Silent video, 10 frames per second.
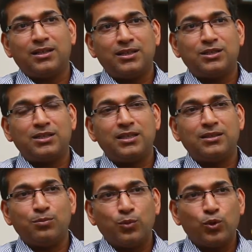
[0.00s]
is
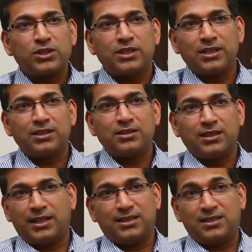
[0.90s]
the most critical
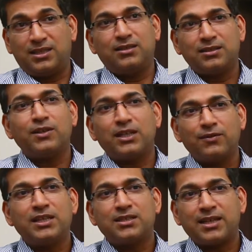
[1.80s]
thing. As I said, we are a
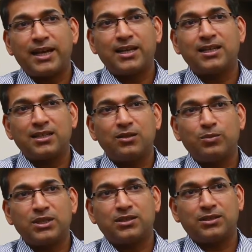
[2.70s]
very cyclical
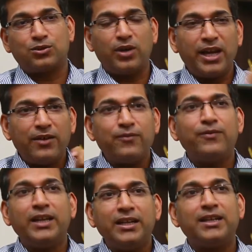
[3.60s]
business. So
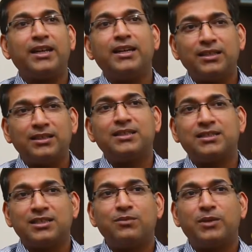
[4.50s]
every day the
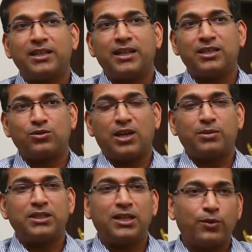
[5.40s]
decision making has to
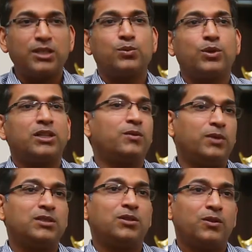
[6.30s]
happen, that what is working,
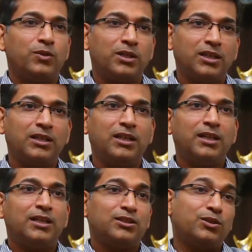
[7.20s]
what is not working.
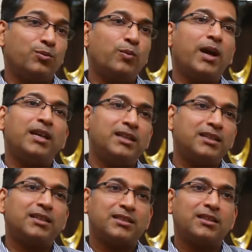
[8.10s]
So the mobile
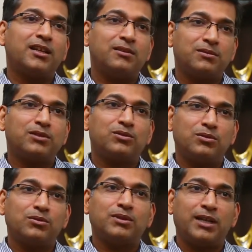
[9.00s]
integration helps us
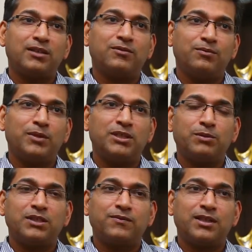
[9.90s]
to do that much,
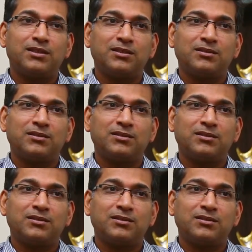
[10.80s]
much faster.